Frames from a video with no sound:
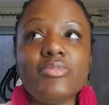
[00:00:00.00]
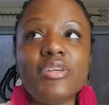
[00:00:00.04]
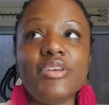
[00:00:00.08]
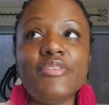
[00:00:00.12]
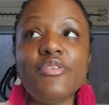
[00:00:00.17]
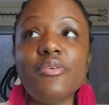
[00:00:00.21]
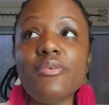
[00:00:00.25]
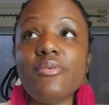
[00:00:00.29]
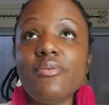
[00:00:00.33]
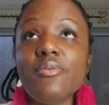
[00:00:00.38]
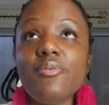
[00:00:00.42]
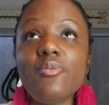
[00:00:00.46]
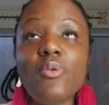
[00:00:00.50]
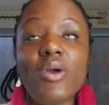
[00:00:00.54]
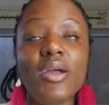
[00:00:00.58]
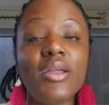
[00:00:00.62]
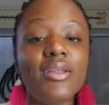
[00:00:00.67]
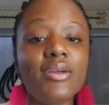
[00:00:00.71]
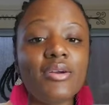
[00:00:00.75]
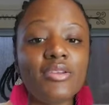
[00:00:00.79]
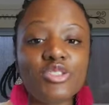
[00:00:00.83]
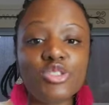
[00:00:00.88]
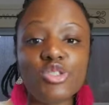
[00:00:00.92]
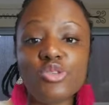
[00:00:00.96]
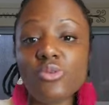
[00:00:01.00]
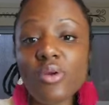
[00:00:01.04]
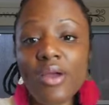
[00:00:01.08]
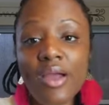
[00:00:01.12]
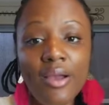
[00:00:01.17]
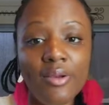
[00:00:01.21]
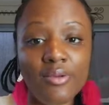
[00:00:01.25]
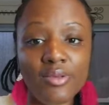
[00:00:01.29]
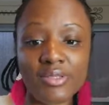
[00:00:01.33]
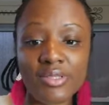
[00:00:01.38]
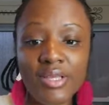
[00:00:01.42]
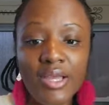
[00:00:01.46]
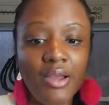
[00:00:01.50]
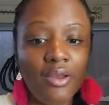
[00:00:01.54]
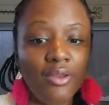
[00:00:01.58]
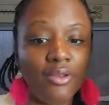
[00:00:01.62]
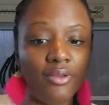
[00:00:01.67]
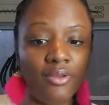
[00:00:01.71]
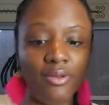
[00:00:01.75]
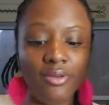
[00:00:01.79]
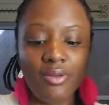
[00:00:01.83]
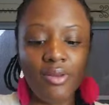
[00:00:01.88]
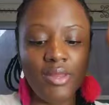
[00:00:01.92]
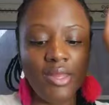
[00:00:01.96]
if you wait two hours later,
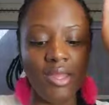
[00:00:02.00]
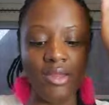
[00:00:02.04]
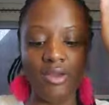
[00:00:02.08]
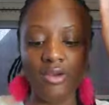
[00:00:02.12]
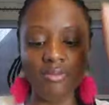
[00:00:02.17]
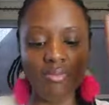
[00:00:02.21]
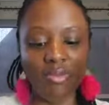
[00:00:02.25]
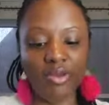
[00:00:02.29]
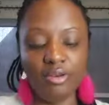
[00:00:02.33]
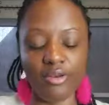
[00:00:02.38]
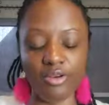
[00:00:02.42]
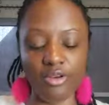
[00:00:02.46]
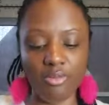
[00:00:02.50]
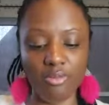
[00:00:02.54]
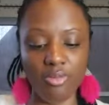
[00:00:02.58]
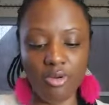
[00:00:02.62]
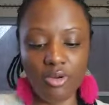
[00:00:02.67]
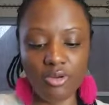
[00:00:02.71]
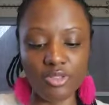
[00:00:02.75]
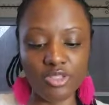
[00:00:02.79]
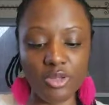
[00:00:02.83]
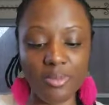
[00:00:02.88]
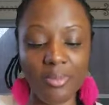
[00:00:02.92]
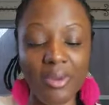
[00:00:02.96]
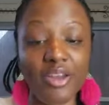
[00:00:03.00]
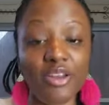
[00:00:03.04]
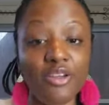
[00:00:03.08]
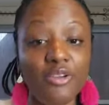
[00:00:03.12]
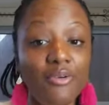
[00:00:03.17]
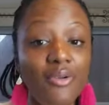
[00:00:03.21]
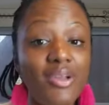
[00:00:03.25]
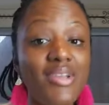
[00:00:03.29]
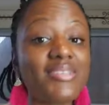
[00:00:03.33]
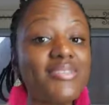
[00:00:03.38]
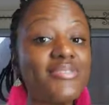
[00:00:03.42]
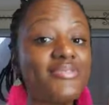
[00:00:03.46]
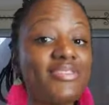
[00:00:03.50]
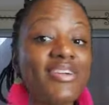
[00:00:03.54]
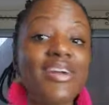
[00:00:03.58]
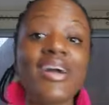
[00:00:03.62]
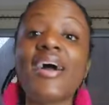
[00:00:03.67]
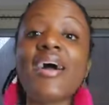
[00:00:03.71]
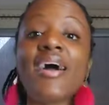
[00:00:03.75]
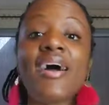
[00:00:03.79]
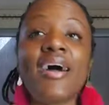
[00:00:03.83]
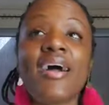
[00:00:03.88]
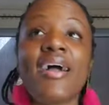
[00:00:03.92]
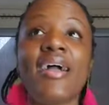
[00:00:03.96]
they ain't gonna be there no more. So by the grace of
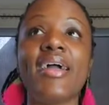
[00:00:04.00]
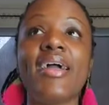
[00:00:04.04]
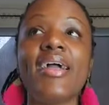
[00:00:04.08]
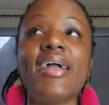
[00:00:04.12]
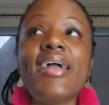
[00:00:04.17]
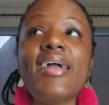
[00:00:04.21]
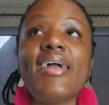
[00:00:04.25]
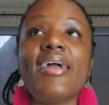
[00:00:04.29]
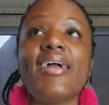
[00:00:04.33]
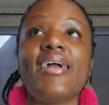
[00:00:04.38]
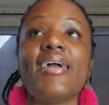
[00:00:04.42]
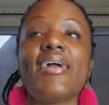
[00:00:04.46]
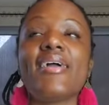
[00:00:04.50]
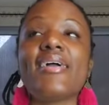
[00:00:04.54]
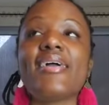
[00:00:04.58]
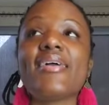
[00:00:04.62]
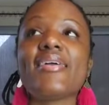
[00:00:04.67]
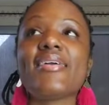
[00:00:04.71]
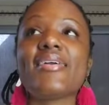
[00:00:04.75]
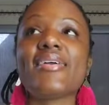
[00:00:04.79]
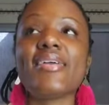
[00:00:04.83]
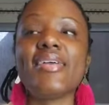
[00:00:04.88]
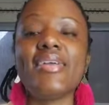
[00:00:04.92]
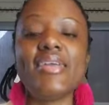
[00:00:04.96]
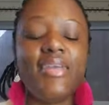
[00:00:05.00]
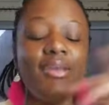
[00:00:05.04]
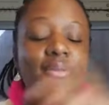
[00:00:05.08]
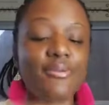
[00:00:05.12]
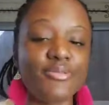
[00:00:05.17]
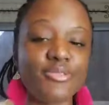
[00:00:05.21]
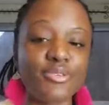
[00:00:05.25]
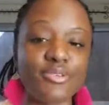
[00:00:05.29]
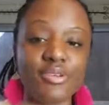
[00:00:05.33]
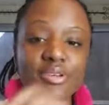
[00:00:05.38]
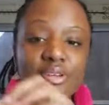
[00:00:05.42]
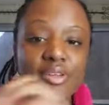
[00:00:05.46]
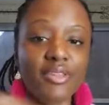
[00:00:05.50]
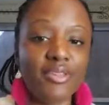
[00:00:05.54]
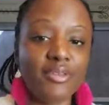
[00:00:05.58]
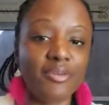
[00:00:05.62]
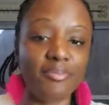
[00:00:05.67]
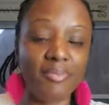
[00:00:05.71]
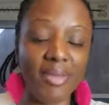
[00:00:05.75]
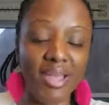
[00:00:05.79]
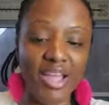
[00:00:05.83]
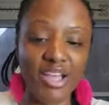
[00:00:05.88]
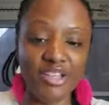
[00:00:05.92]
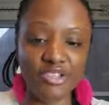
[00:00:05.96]
God, it was on
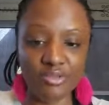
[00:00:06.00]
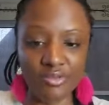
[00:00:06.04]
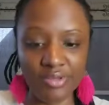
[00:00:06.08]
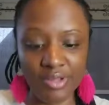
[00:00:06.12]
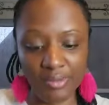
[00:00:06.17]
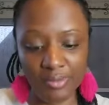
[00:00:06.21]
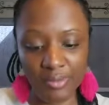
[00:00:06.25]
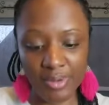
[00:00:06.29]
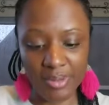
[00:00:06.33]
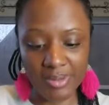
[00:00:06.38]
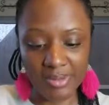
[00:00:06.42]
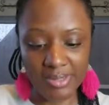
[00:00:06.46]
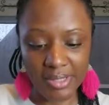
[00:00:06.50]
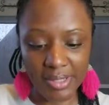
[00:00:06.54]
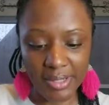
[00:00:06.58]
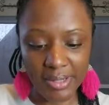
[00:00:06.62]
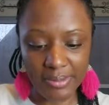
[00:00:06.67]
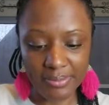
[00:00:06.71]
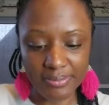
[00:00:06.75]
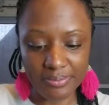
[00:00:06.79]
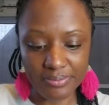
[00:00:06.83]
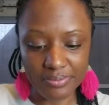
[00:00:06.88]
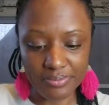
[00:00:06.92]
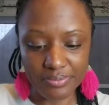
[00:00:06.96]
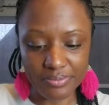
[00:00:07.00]
another page on their website.